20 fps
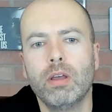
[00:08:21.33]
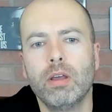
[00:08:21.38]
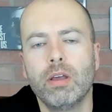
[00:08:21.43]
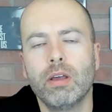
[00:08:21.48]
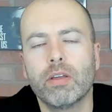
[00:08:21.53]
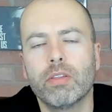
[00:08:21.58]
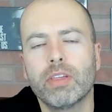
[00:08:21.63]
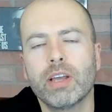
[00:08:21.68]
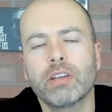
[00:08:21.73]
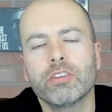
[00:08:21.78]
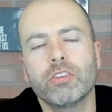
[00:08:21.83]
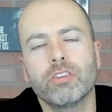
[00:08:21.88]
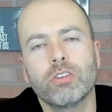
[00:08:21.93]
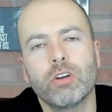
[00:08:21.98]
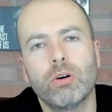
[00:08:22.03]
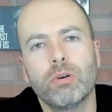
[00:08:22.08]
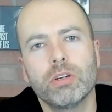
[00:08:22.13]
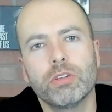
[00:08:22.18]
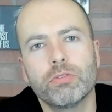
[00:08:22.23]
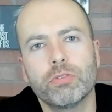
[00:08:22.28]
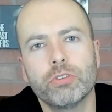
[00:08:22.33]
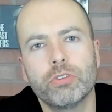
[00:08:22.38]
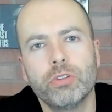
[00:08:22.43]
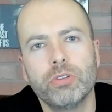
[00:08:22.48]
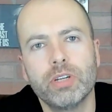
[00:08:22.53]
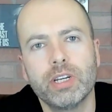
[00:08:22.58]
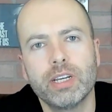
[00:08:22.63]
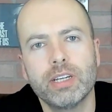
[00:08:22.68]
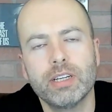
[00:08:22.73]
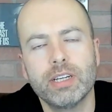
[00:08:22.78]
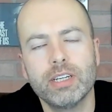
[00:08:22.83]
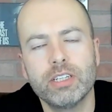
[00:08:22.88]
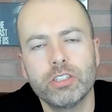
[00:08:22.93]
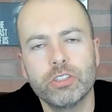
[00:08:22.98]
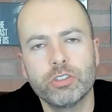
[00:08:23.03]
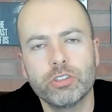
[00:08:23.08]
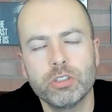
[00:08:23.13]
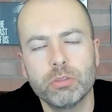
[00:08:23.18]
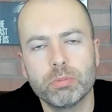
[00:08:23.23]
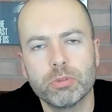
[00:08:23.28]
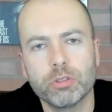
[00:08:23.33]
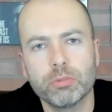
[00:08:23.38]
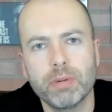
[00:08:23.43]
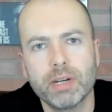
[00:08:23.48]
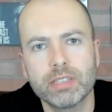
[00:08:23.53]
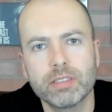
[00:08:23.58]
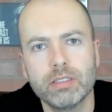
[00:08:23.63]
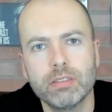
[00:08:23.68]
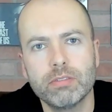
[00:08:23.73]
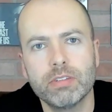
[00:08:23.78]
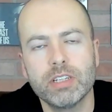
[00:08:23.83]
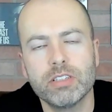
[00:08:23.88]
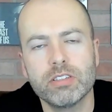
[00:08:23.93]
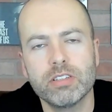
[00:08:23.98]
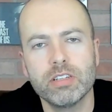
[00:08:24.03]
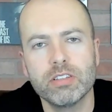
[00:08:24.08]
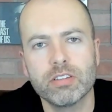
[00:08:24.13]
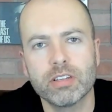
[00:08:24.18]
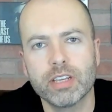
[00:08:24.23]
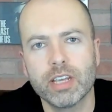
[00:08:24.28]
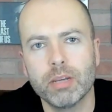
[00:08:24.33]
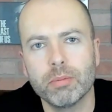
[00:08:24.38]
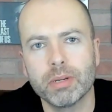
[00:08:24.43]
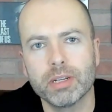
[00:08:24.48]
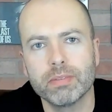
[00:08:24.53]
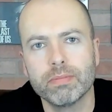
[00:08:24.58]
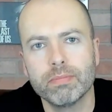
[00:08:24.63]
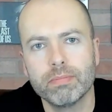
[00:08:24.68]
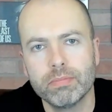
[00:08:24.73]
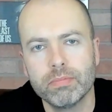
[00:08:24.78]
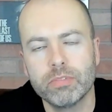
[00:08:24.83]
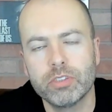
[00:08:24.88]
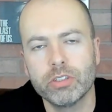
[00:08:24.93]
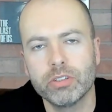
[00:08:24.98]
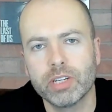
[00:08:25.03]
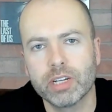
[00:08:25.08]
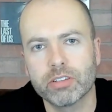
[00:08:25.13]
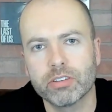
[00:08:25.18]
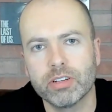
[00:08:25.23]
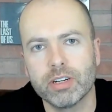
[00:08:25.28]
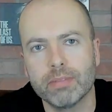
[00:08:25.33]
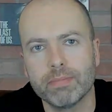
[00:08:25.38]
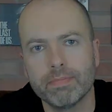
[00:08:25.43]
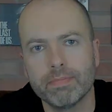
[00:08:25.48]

Thanks as always for tuning in to Industry Perspective and Season Gaming. Until next time.